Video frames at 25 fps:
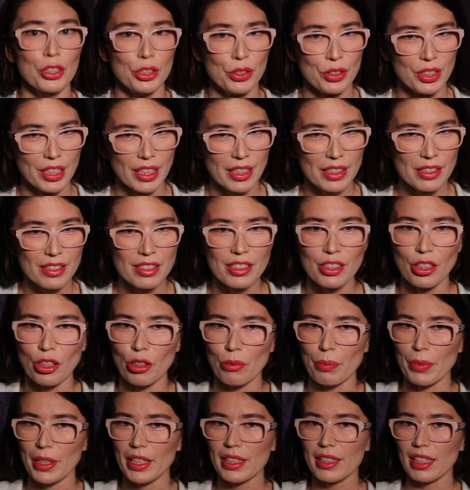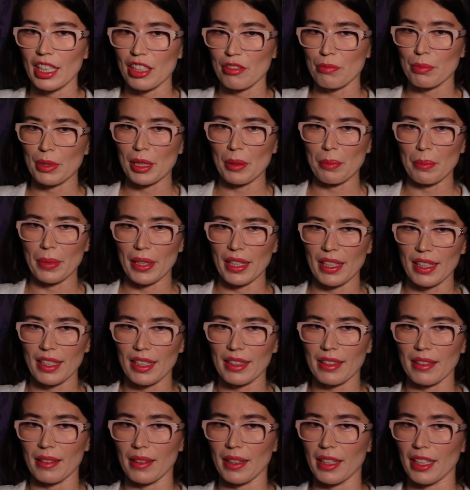For today's topic I've
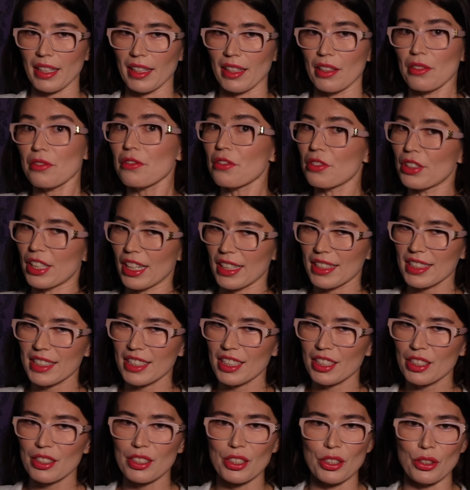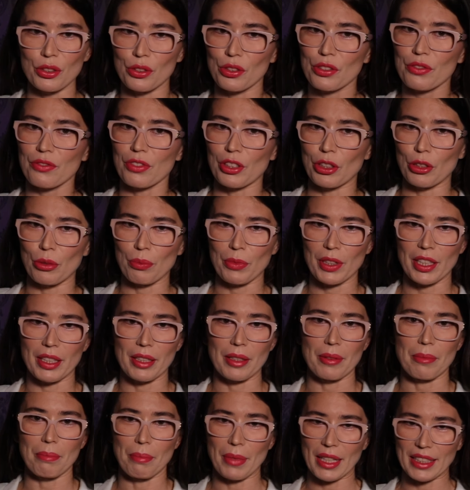prepared the freshest news from
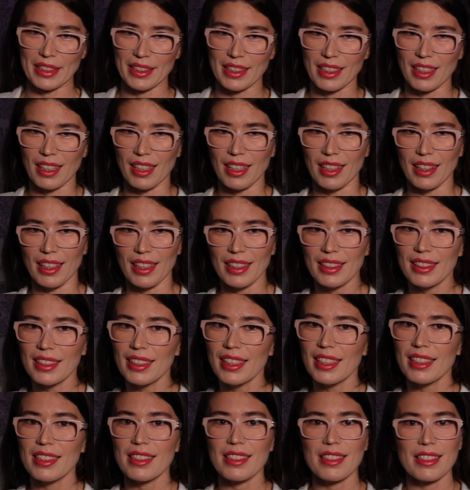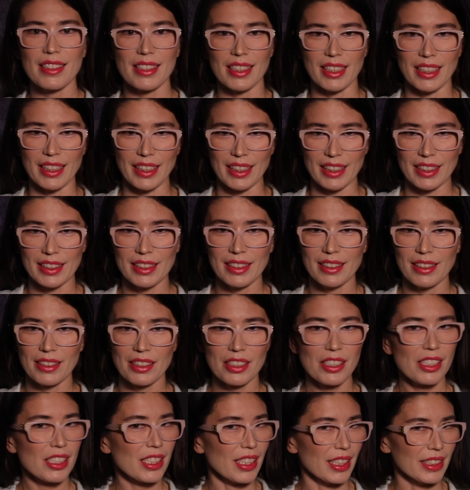the Met Gala, Celine,
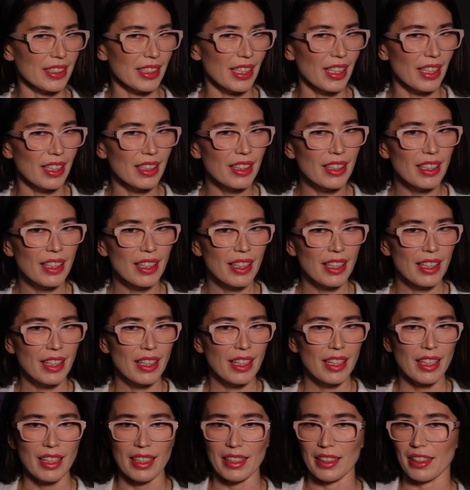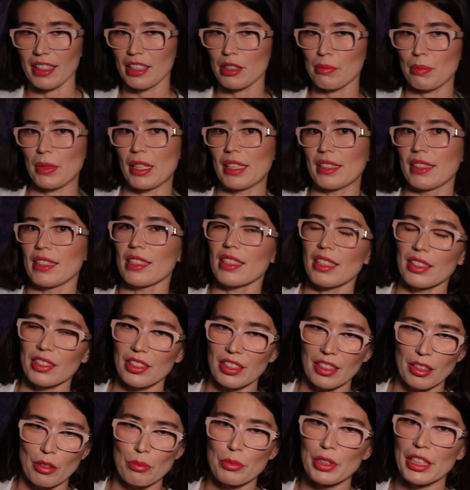Chanel and the Spanish
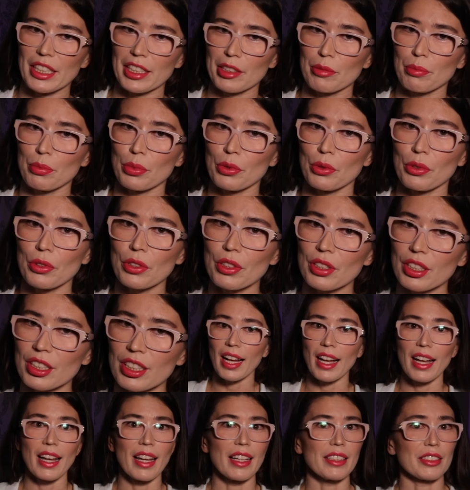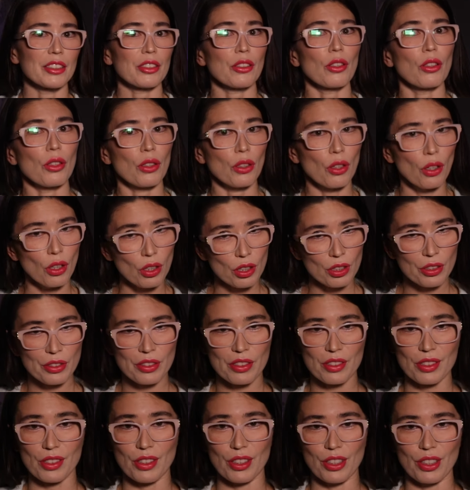conglomerate Puig, and
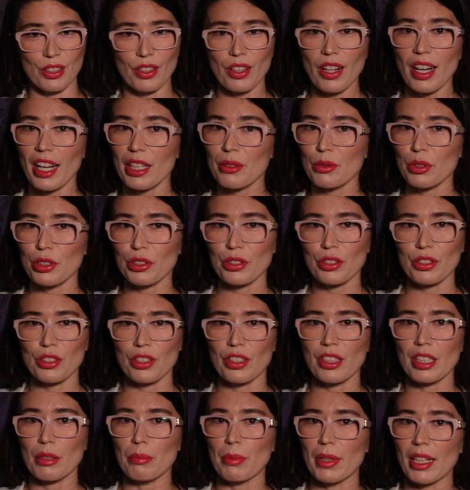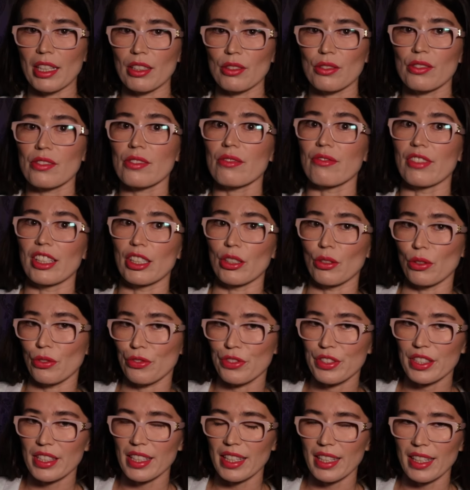also I want to talk about
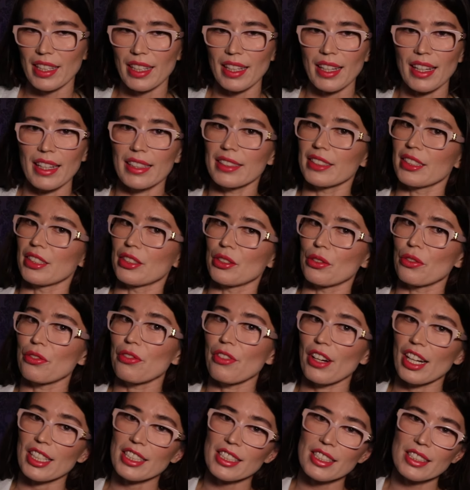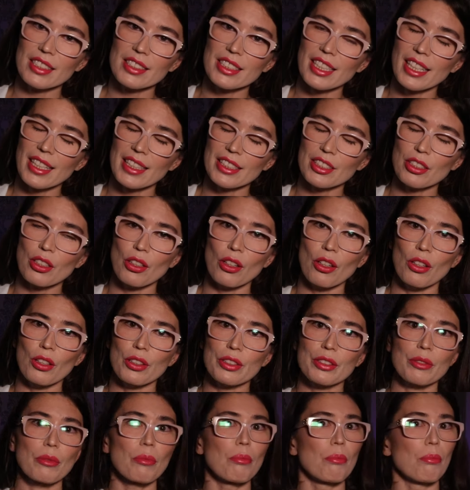Swarovski and a new fashion trend
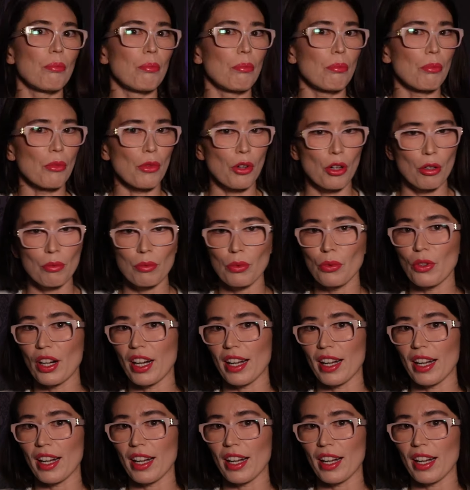called Mob